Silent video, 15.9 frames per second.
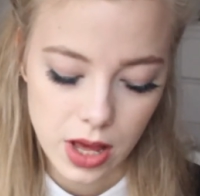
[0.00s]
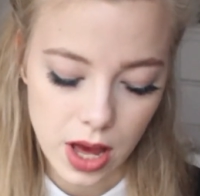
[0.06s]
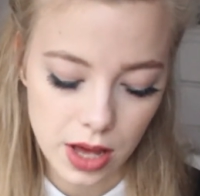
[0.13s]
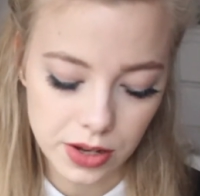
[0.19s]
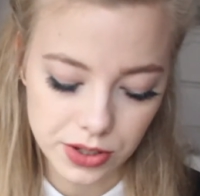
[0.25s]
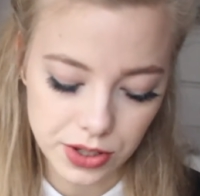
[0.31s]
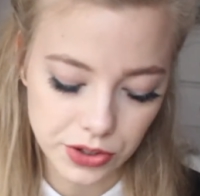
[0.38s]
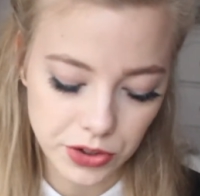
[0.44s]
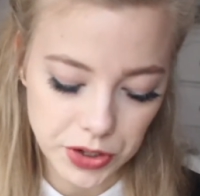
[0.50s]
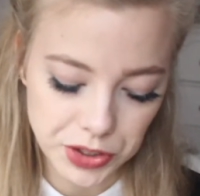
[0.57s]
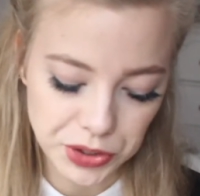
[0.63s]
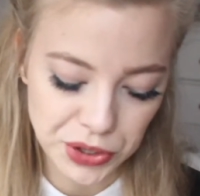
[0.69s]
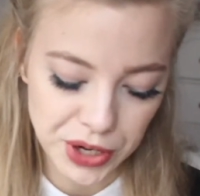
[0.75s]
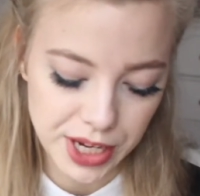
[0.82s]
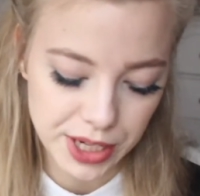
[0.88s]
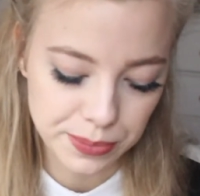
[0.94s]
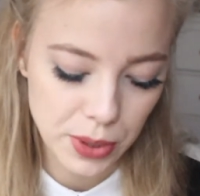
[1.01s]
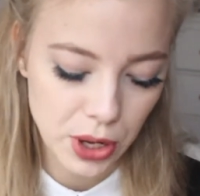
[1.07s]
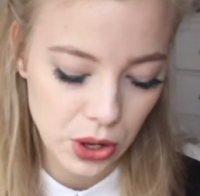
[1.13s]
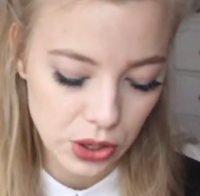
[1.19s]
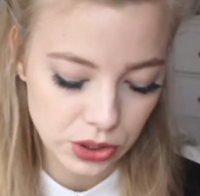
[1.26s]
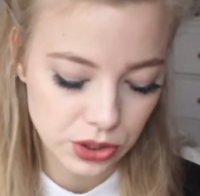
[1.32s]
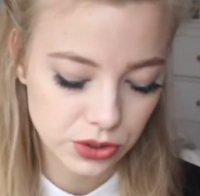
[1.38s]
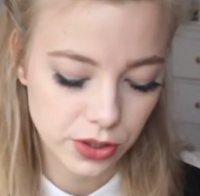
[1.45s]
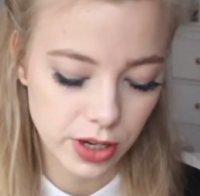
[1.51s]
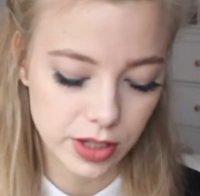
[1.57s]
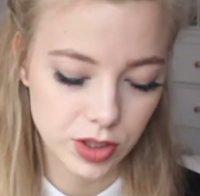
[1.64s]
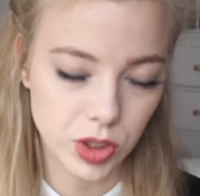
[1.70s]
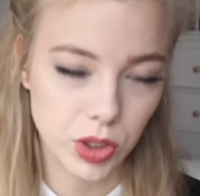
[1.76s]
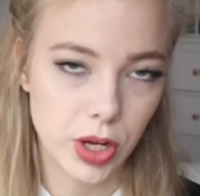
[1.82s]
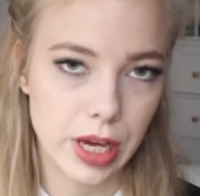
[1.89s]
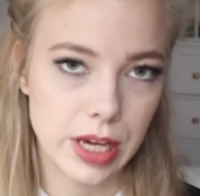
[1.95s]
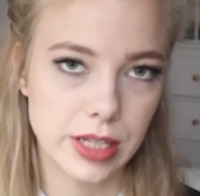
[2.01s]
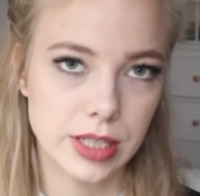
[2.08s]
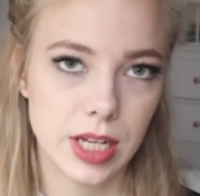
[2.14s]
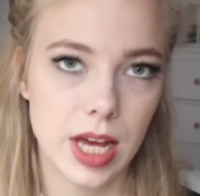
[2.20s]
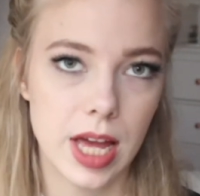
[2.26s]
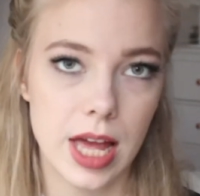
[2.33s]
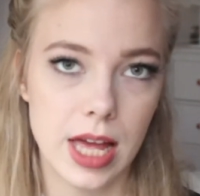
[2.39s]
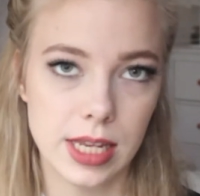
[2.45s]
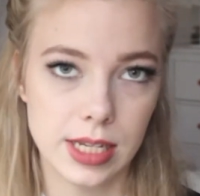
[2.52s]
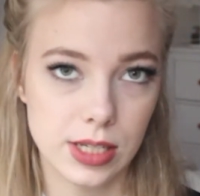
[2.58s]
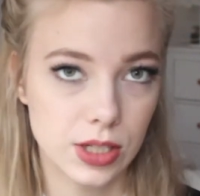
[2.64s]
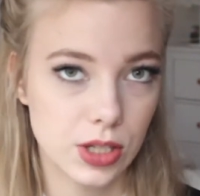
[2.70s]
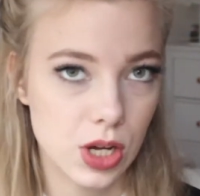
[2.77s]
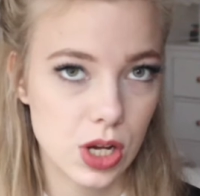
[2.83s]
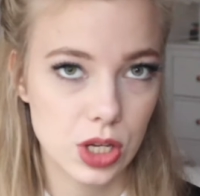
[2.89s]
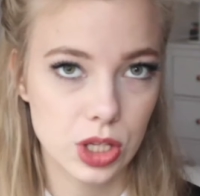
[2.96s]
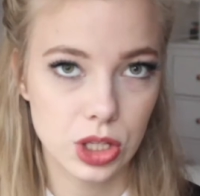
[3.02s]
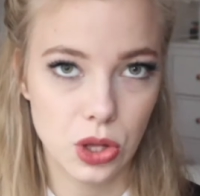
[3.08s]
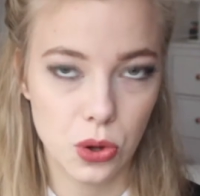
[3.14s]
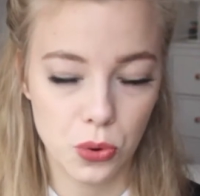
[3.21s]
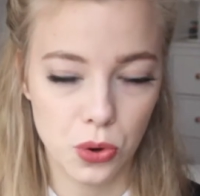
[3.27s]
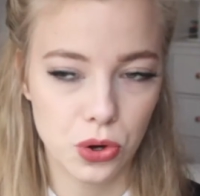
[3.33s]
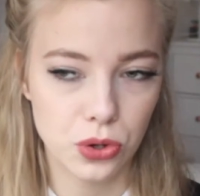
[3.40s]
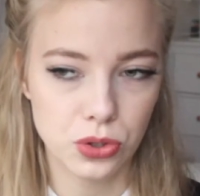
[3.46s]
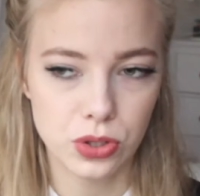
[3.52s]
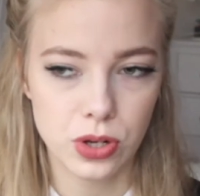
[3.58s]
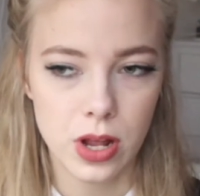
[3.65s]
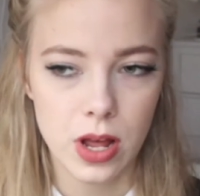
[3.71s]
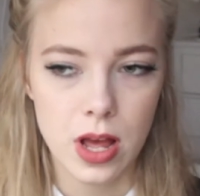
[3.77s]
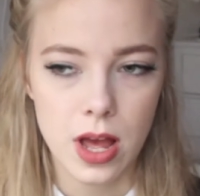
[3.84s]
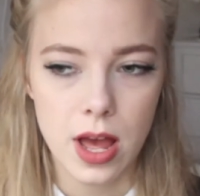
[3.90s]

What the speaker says: undergraduate, postgraduate, and so on.